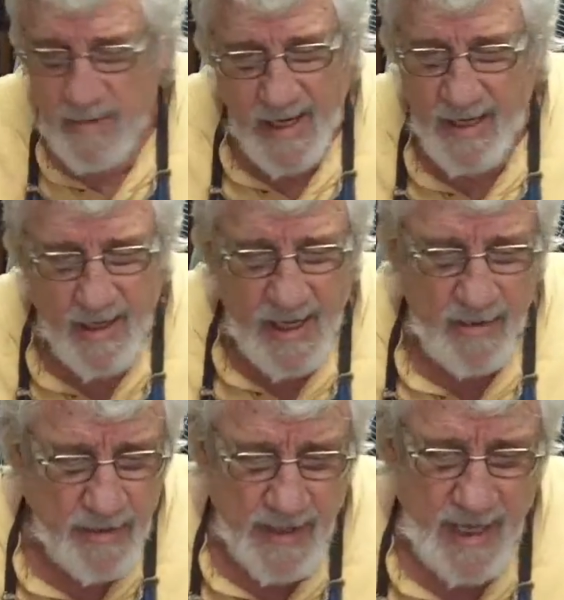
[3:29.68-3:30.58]
But I
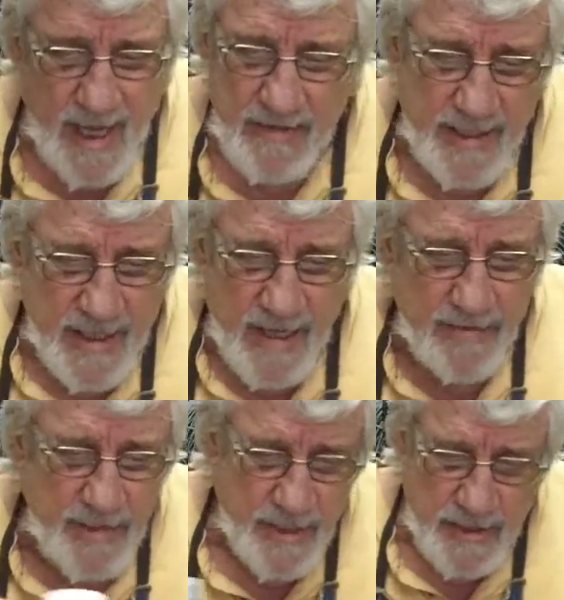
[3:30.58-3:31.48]
don't think I have
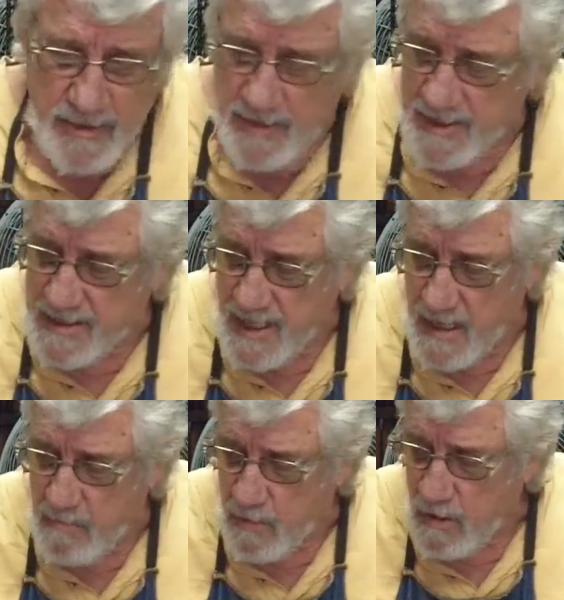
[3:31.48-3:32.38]
enough to do the
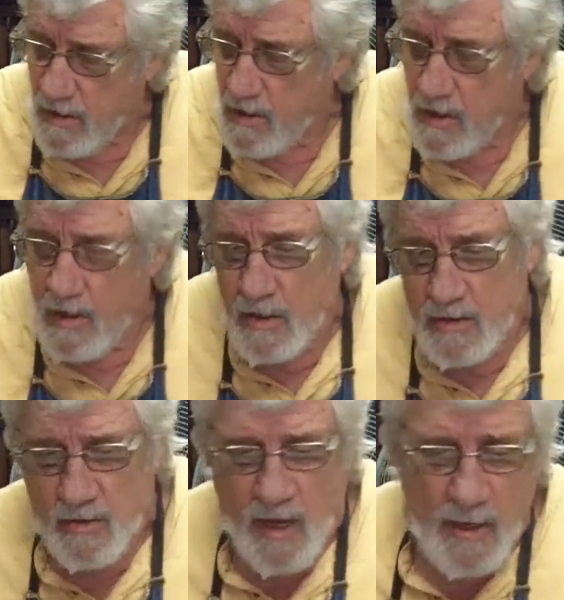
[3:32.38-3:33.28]
table,
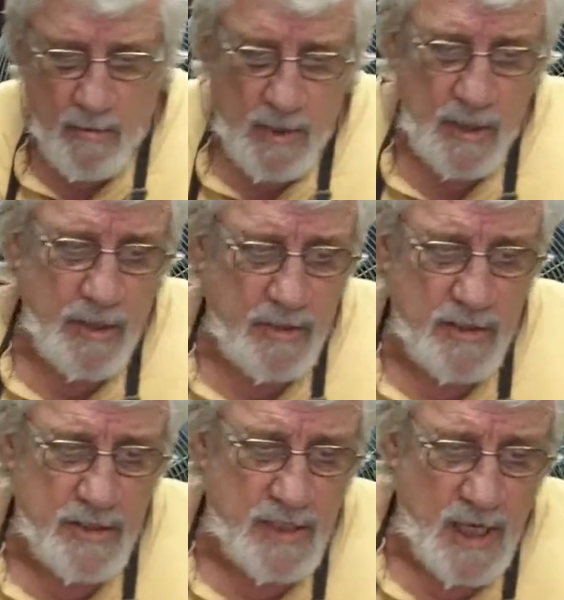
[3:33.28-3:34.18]
so I will
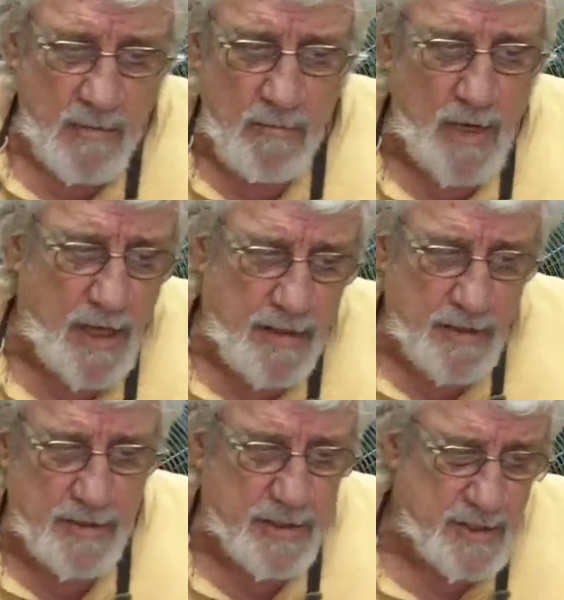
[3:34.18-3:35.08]
use
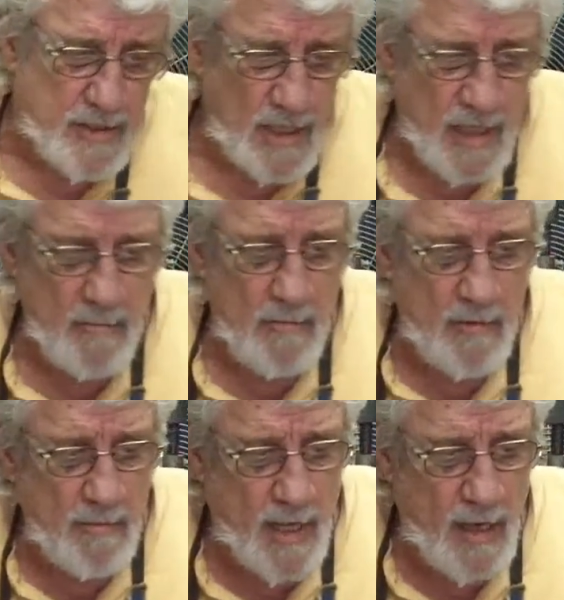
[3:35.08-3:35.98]
Mother's
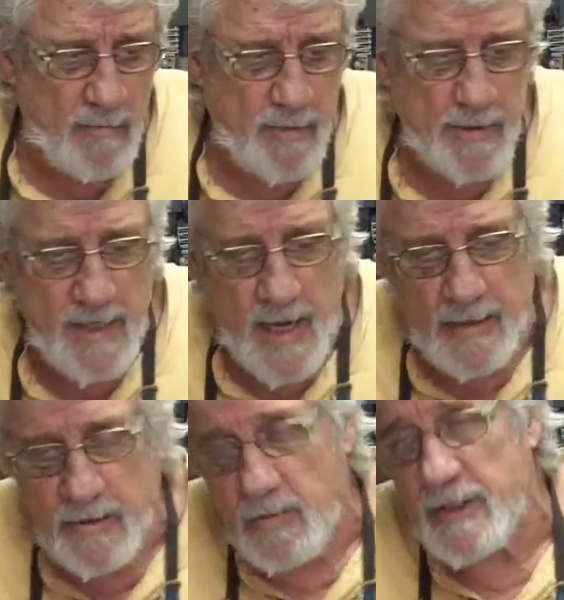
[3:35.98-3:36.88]
metal
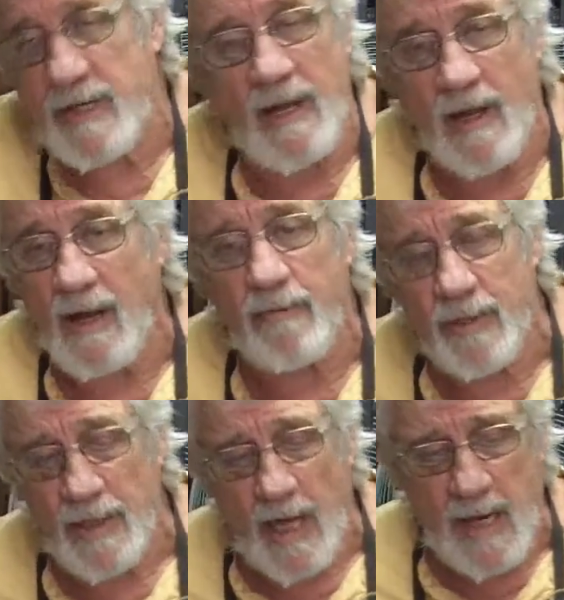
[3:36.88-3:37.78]
protector, which I
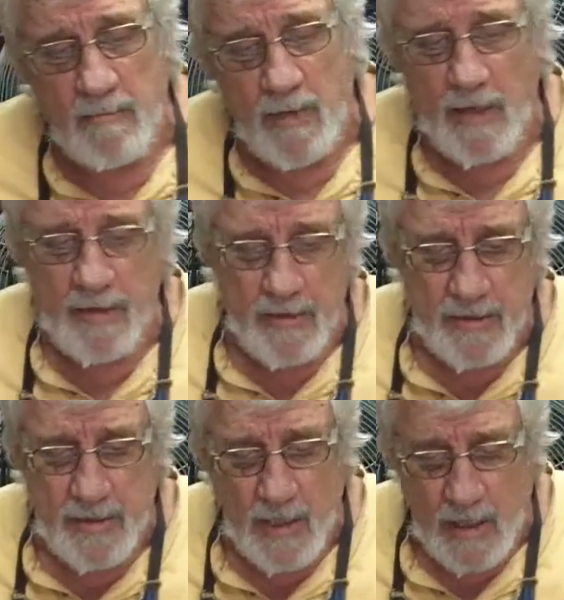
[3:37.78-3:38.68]
really like
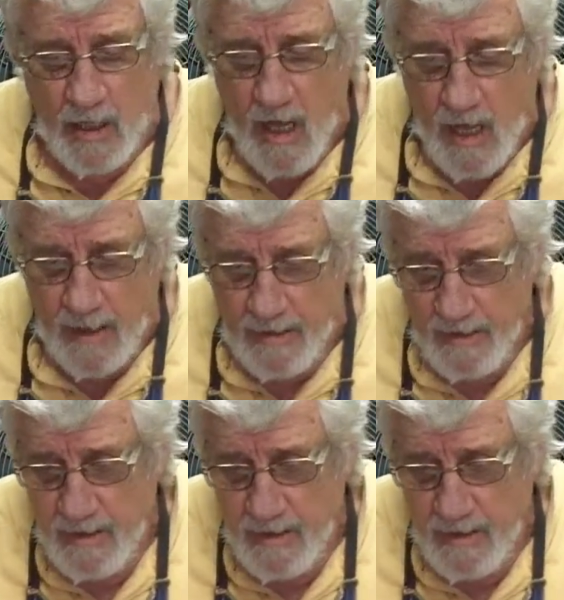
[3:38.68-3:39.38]
Mother's a lot.